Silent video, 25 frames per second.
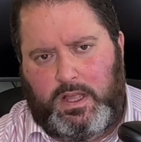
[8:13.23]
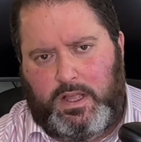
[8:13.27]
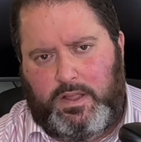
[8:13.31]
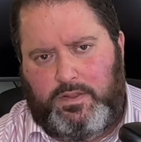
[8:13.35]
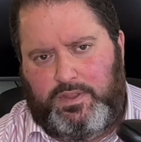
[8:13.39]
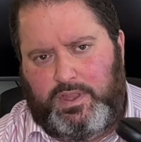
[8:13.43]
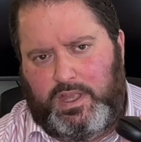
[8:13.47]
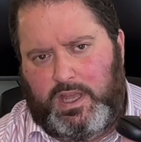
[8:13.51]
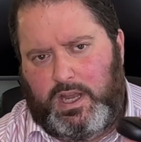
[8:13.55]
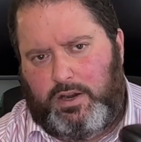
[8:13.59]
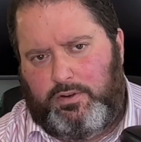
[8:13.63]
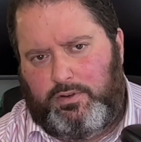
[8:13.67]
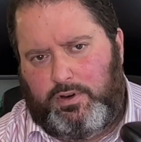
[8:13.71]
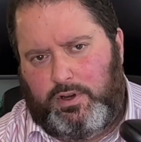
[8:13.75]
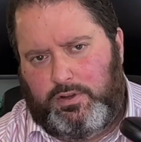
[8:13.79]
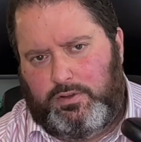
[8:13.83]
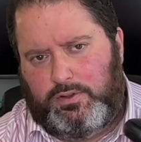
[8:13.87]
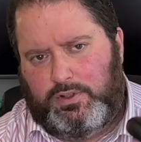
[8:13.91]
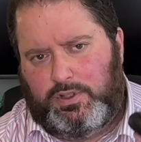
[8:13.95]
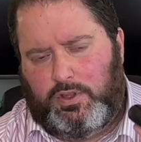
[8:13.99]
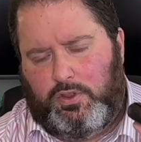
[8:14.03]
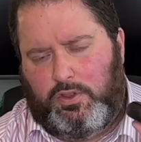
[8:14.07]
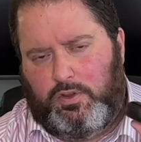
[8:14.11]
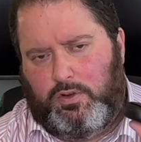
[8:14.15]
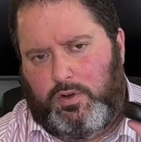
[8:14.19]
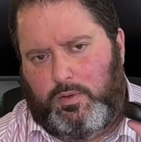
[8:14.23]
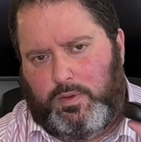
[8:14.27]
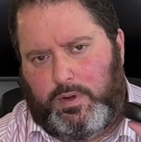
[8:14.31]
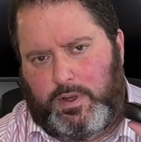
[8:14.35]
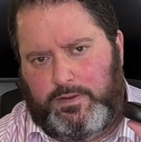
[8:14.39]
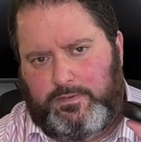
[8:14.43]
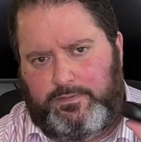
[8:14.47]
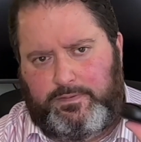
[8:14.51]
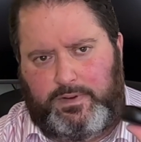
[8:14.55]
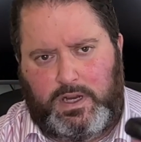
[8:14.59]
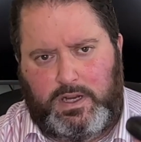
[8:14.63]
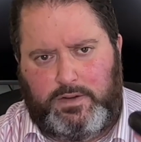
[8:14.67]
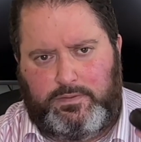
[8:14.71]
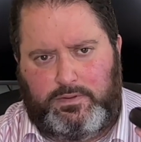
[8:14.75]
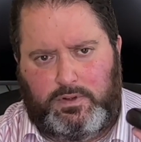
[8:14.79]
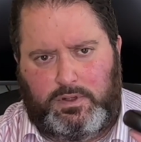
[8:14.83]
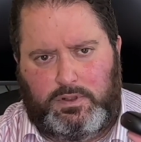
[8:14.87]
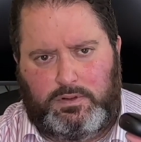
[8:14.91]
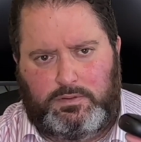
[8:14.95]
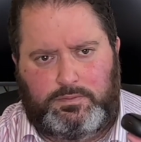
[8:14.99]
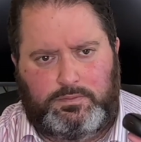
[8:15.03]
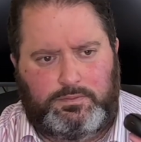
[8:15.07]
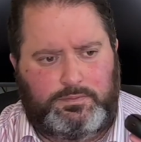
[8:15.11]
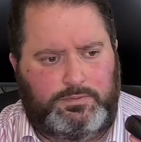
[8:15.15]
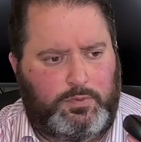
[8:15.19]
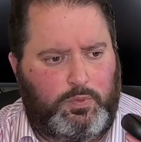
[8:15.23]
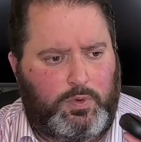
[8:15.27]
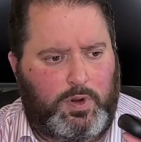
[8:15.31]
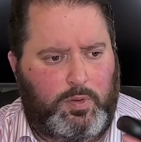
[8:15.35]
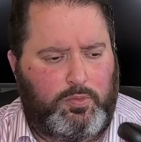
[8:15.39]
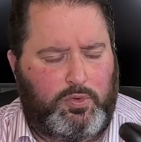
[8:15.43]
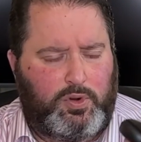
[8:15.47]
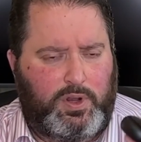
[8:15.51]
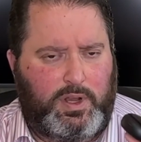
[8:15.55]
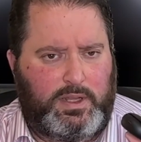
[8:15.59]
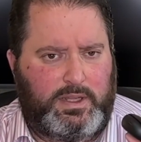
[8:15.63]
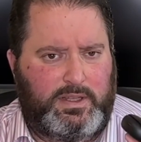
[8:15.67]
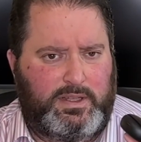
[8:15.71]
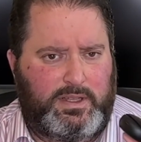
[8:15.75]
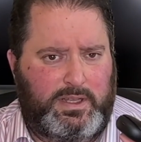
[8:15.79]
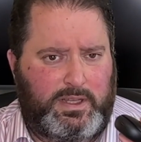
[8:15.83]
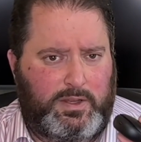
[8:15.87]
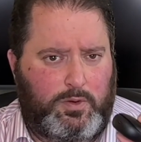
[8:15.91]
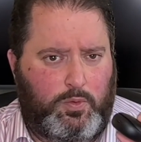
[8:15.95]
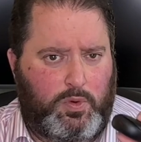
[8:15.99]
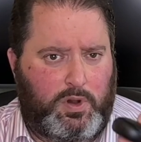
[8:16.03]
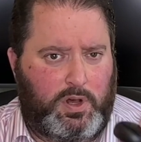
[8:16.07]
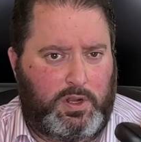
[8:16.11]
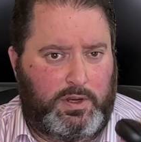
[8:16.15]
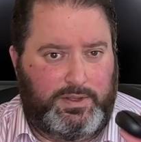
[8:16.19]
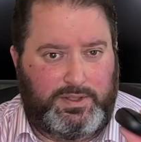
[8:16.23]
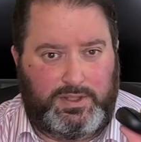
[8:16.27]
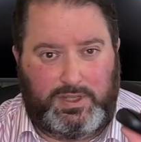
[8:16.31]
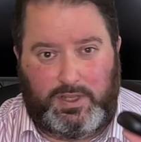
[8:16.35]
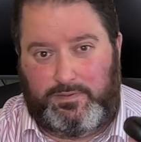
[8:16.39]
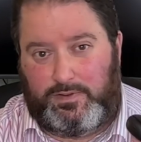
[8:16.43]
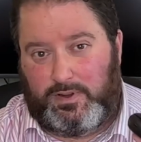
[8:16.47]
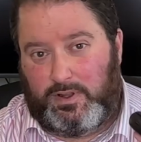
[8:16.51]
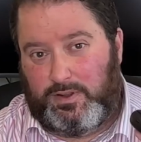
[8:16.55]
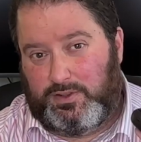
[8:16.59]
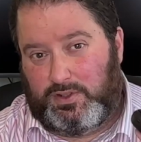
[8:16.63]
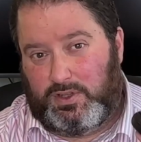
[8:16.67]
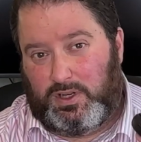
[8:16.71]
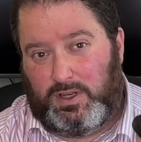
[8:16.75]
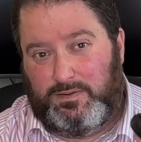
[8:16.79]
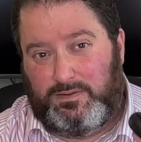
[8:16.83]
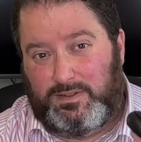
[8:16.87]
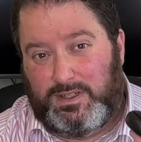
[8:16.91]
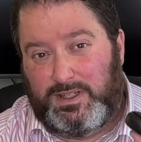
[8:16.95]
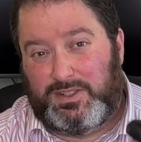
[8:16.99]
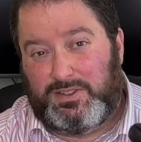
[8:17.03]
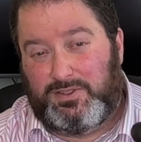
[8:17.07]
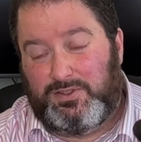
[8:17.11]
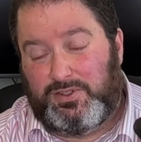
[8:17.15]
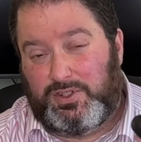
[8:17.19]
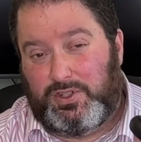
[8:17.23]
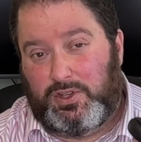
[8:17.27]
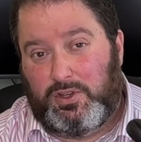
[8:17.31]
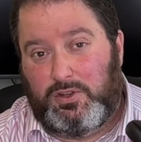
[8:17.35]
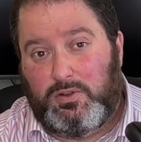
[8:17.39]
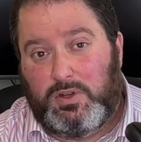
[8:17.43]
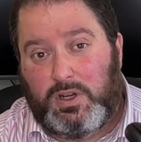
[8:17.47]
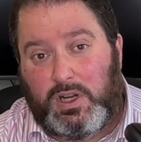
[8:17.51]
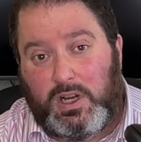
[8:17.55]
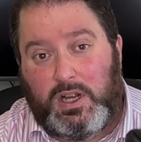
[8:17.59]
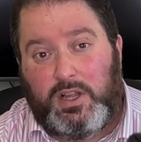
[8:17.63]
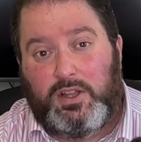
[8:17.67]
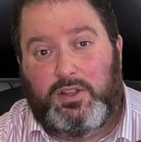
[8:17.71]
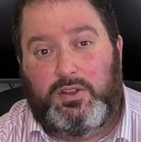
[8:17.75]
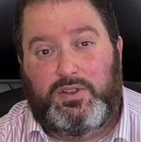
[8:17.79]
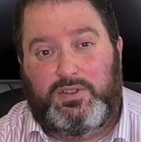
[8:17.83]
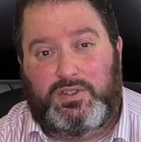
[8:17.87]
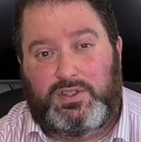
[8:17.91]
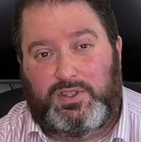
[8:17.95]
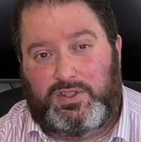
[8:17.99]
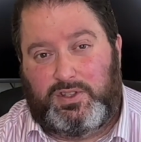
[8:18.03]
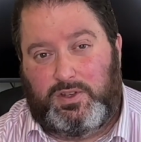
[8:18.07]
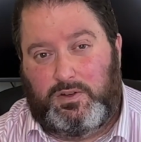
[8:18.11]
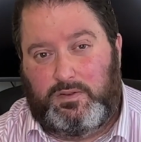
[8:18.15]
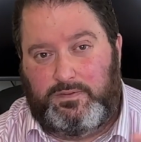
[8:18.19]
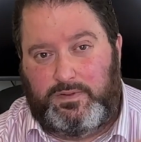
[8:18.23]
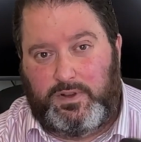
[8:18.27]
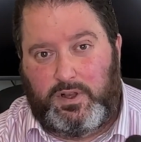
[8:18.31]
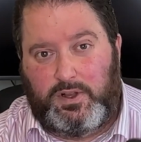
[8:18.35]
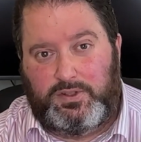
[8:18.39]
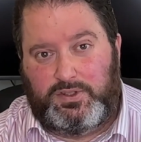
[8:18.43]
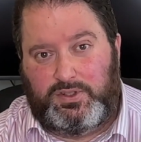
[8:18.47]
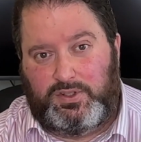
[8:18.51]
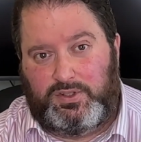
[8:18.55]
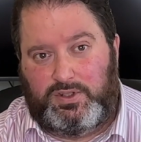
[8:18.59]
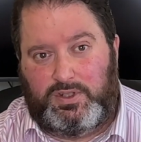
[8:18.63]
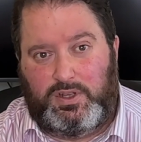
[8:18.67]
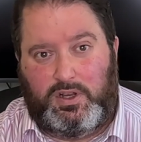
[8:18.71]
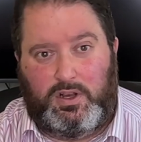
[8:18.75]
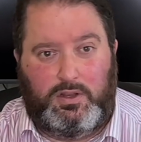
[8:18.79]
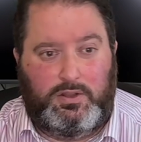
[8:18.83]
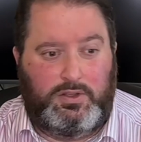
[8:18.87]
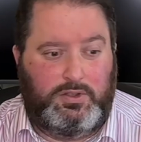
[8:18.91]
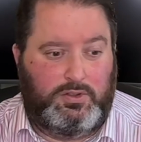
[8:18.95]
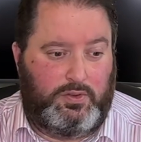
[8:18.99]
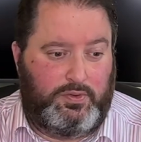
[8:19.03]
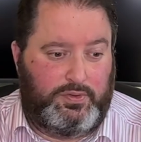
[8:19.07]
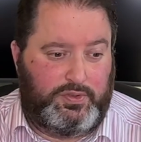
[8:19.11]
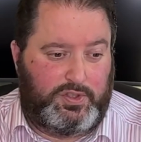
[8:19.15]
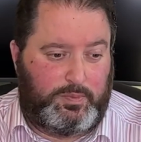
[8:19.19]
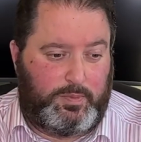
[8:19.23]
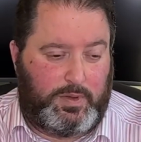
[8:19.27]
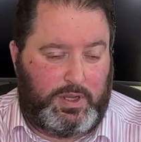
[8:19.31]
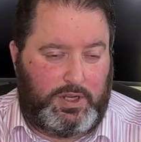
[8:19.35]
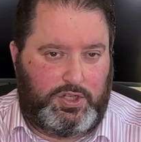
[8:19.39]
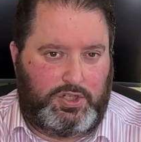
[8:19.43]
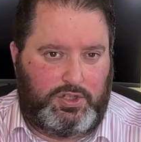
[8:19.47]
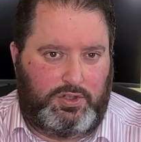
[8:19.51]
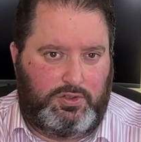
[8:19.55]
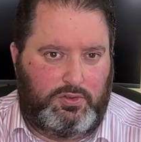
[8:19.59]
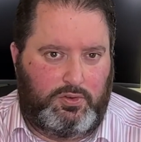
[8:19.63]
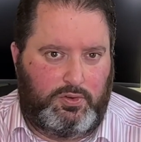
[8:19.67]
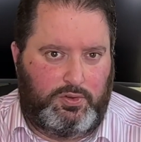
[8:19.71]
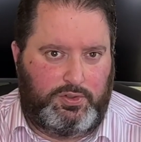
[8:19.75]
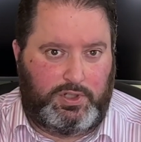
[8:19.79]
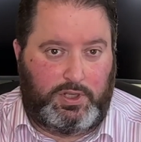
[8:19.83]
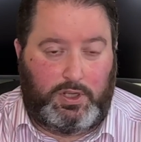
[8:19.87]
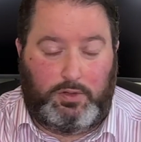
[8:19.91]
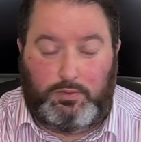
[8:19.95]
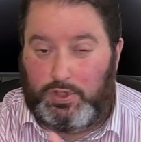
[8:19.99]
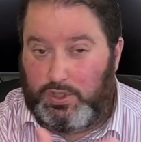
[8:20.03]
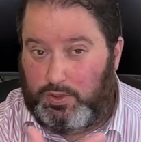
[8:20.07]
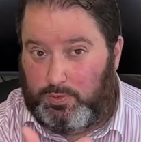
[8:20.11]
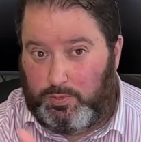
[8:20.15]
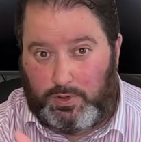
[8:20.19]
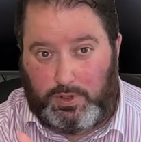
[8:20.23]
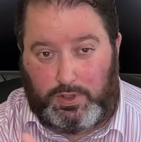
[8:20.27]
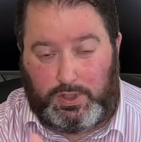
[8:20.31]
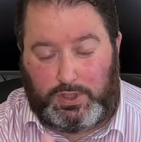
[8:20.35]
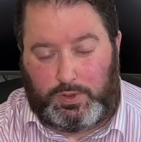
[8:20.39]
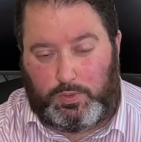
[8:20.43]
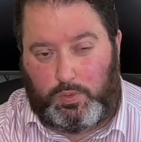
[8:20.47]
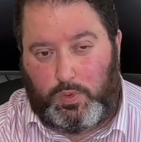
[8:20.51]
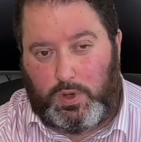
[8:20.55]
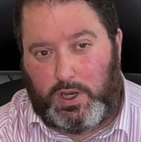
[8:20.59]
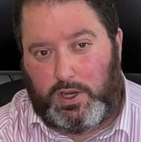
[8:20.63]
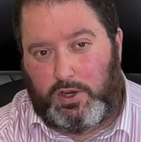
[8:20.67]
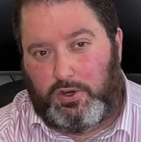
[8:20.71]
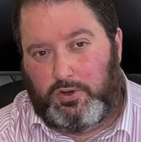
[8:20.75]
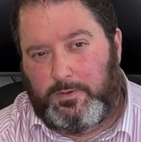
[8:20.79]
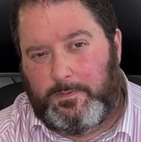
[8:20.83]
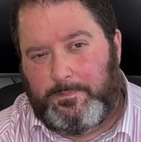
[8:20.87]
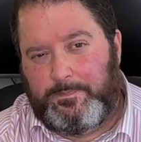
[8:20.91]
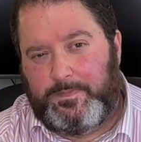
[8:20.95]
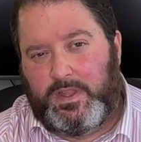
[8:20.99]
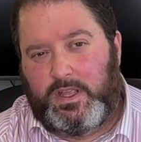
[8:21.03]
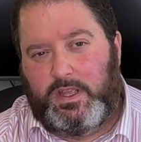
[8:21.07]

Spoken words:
Aeros, although my favourite one more wireless earphones that I've listened to, because they're so versatile. You've got the spatial audio, which works well.